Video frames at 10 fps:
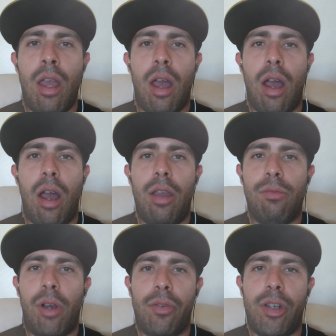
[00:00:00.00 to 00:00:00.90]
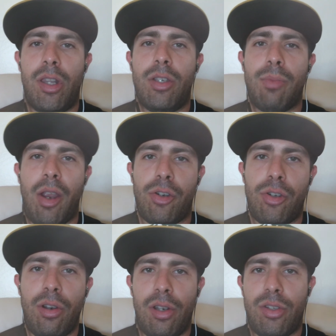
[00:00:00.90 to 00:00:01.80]
uh, involved in these mass
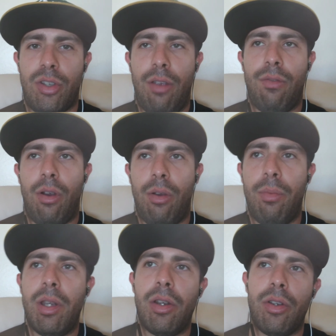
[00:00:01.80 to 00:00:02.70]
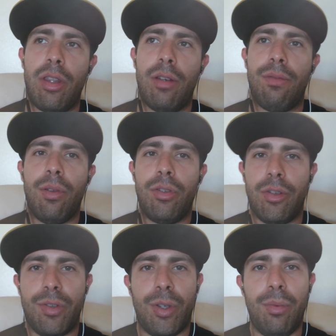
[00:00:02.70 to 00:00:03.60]
shootings, they have all been under the influence of
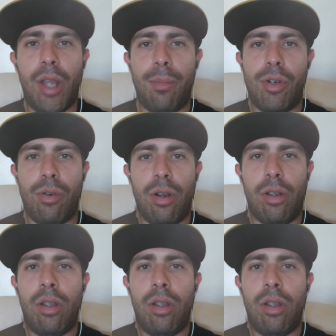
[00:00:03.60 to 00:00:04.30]
some type of drug.